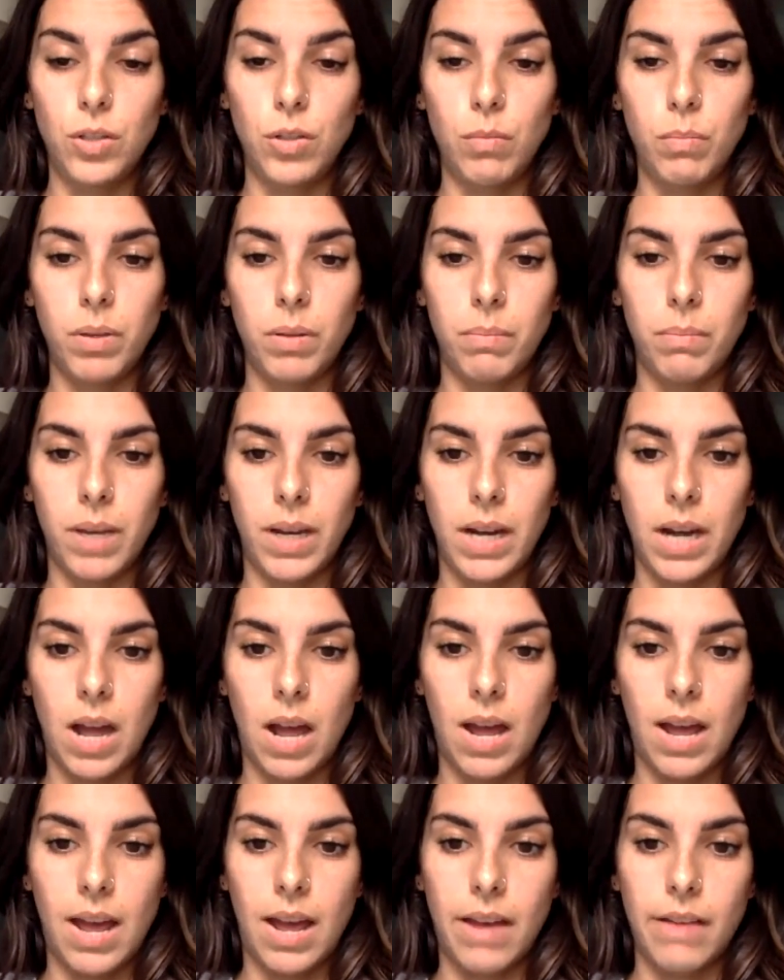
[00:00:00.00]
but might
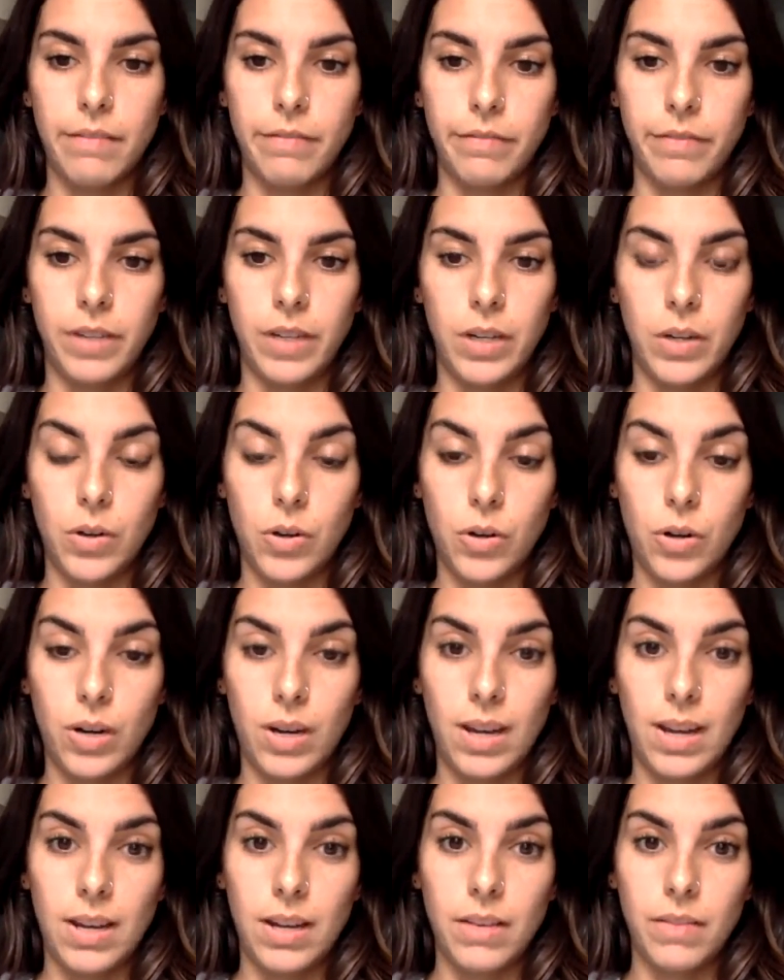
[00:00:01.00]
not have video
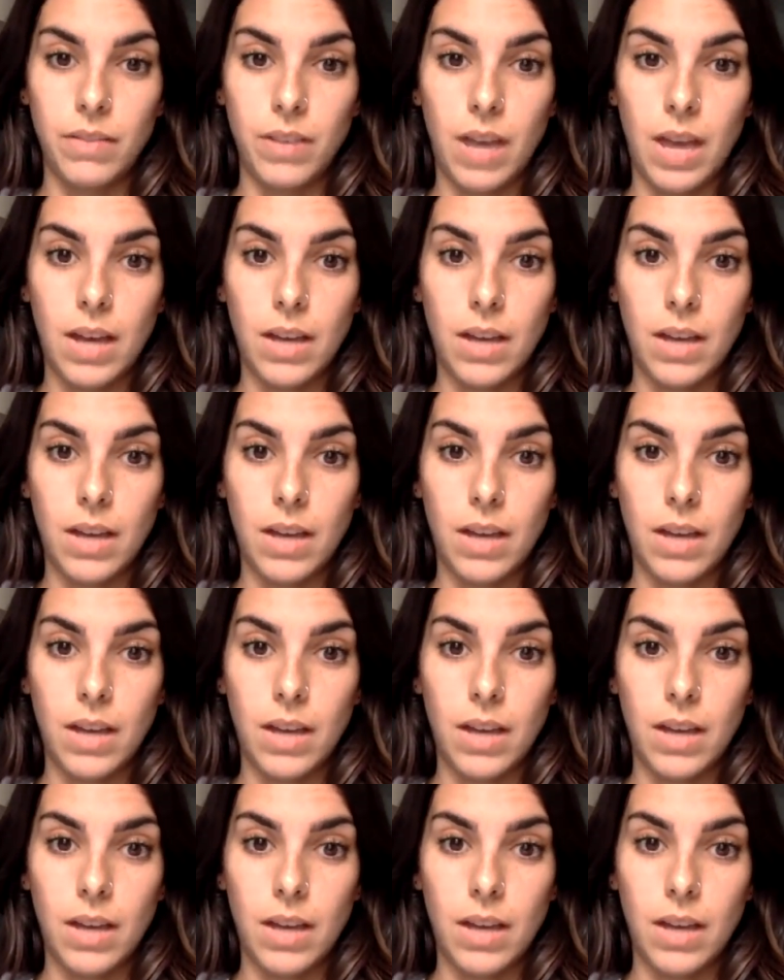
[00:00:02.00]
creative yet,